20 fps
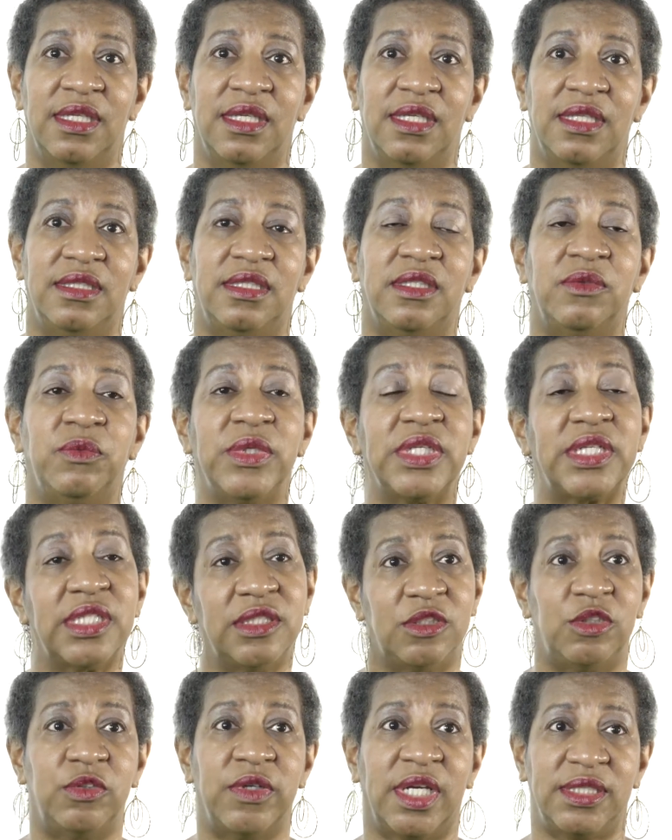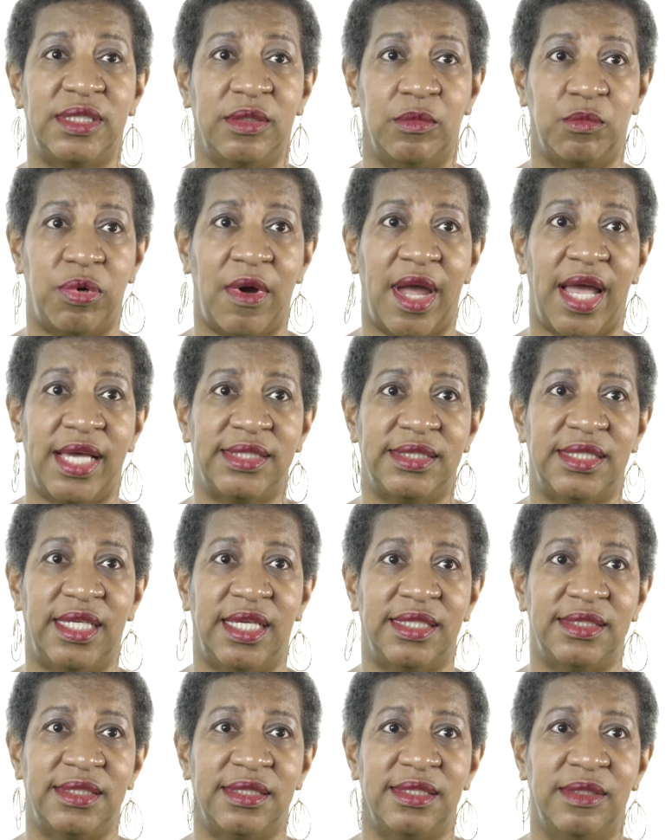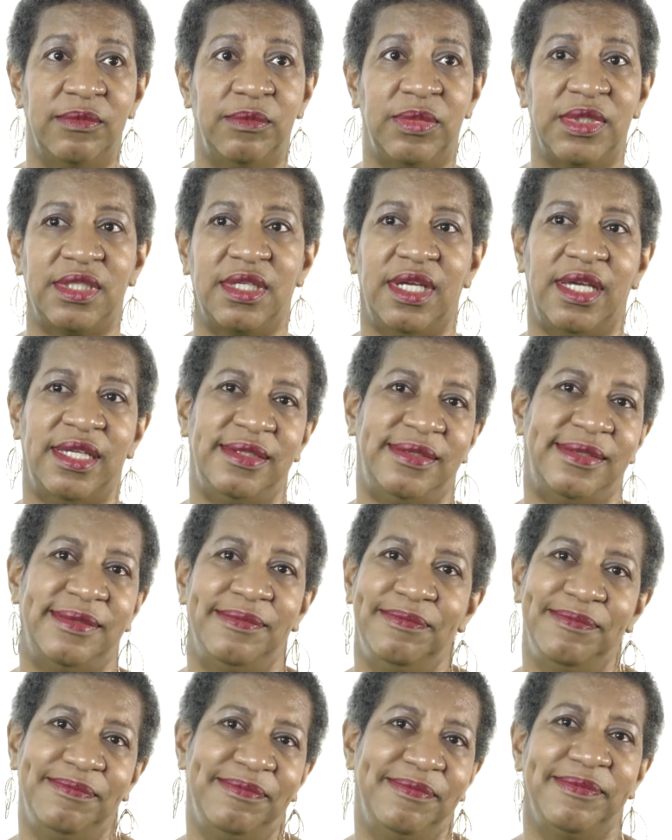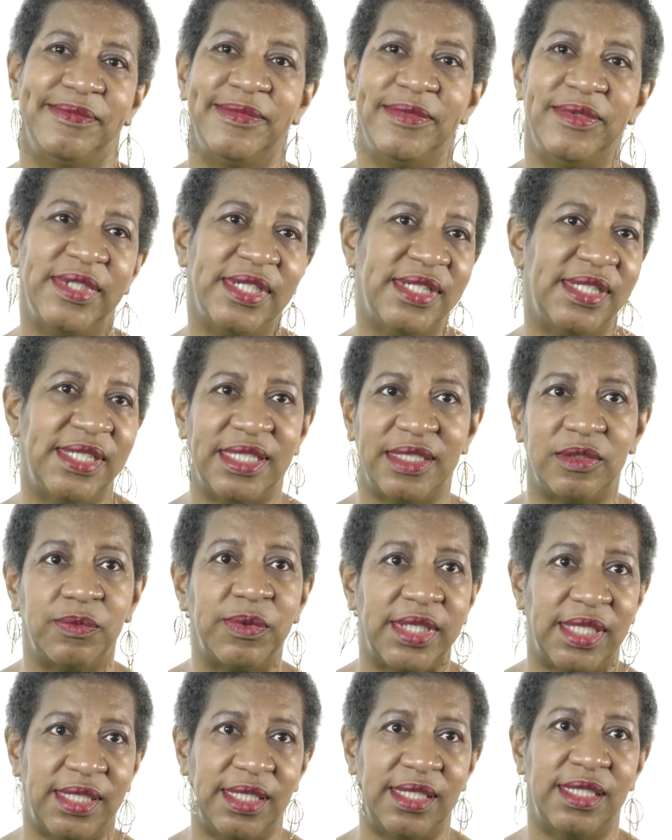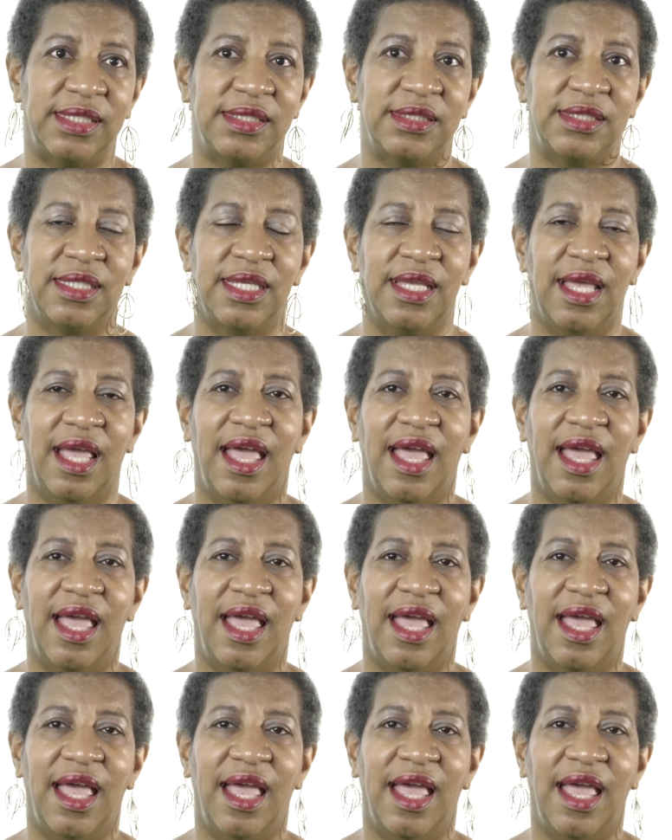the reconstruction process? Because, well, it is what it is.